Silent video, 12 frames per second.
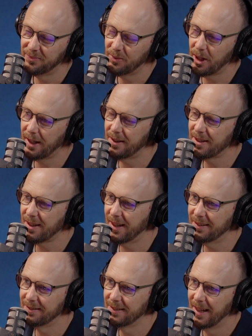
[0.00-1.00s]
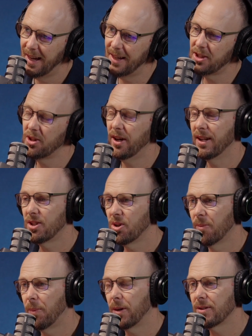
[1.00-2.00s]
What can I say? It's
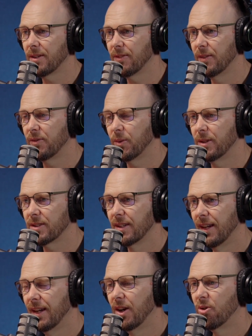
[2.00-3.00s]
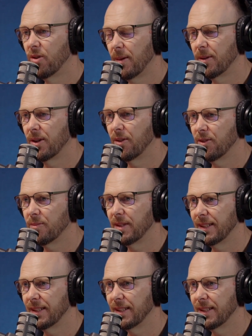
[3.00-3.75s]
your positive influence rubbing off on me.